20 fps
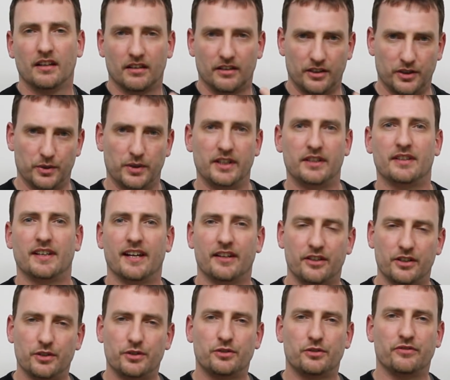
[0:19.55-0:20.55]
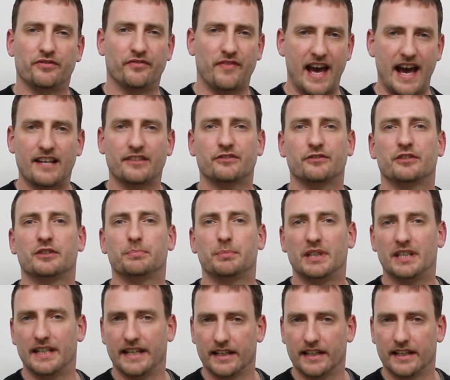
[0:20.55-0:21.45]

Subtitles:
You need to get used to faster speed